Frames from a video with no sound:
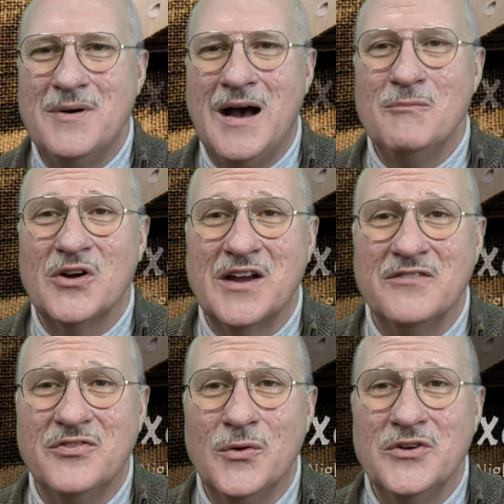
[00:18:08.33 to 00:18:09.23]
I'm looking
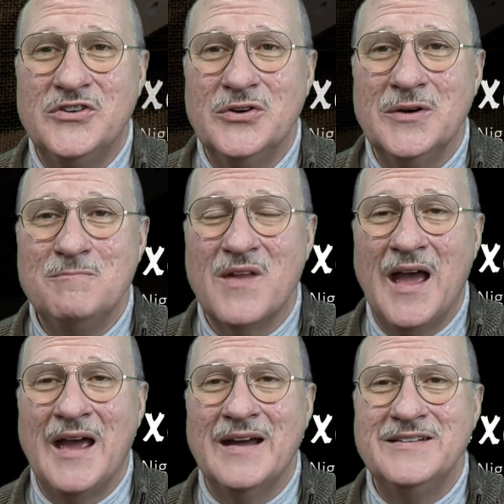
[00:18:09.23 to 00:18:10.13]
forward to it,
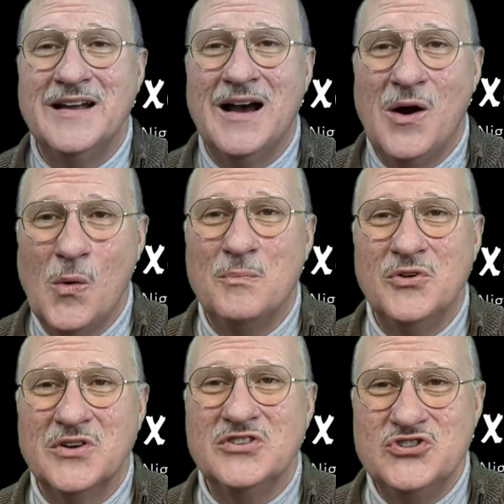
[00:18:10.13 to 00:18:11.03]
and I hope you
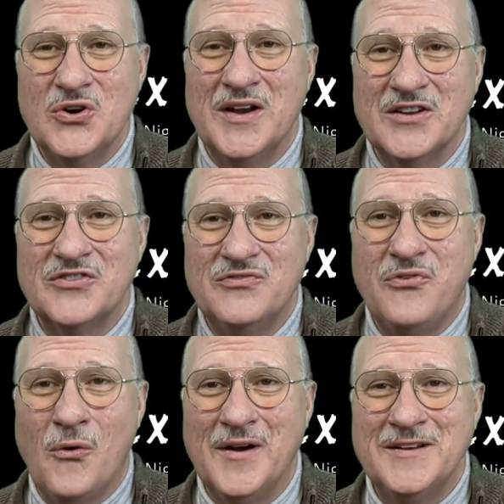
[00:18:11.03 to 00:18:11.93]
can join us
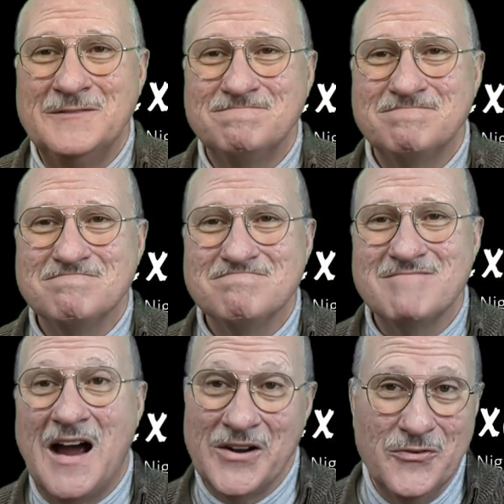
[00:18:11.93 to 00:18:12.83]
for it.
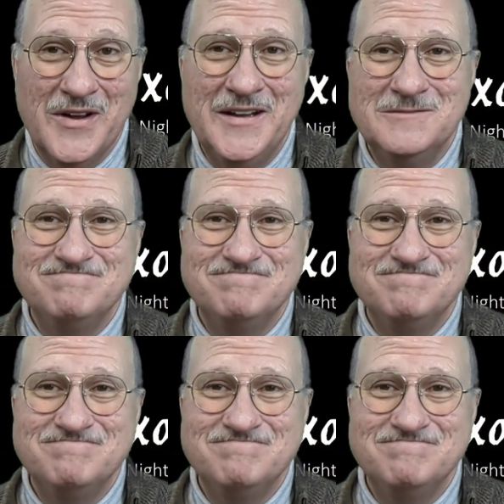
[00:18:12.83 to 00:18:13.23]
Are you ready?